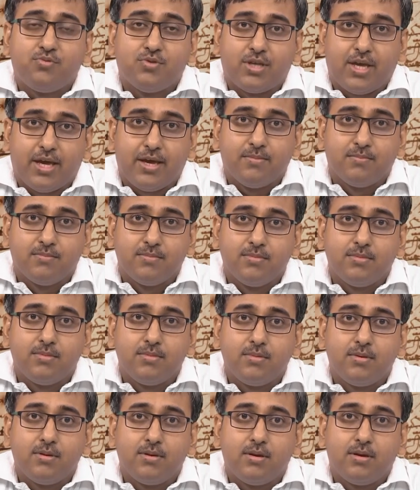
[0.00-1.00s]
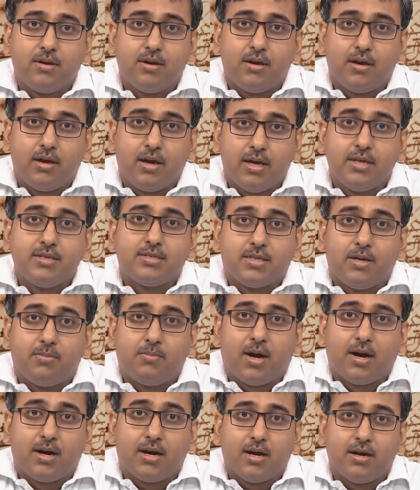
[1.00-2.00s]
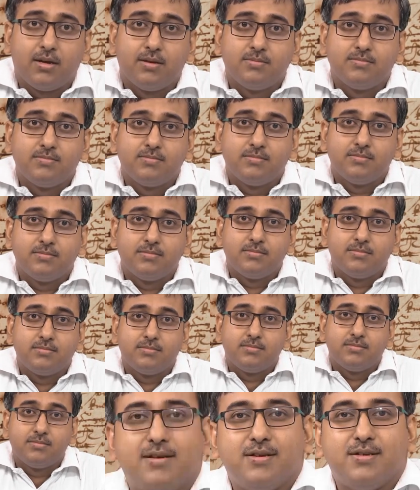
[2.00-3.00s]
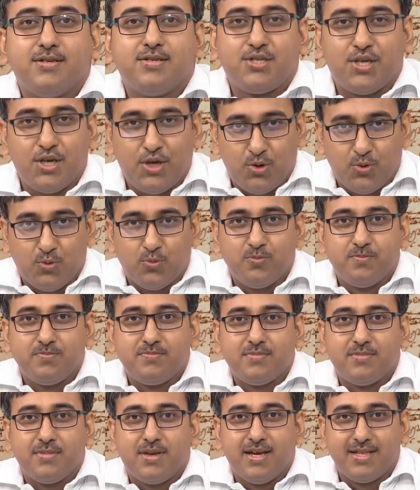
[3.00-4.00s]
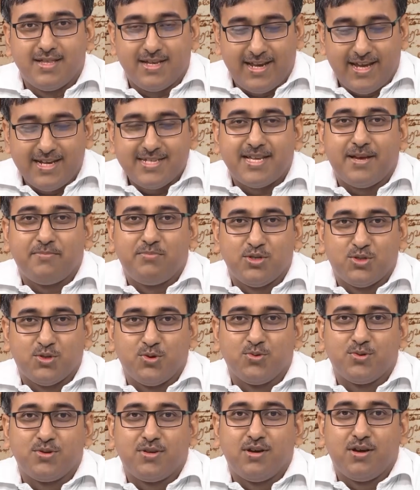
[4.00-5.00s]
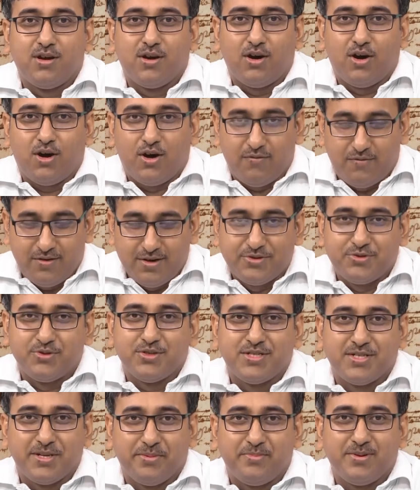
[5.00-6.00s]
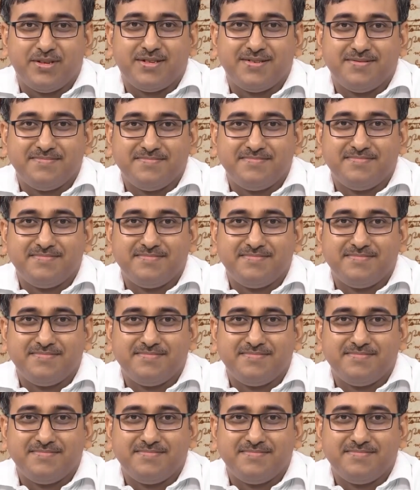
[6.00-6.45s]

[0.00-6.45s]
with him in Samara." See you in the next episode of Literary Snippet.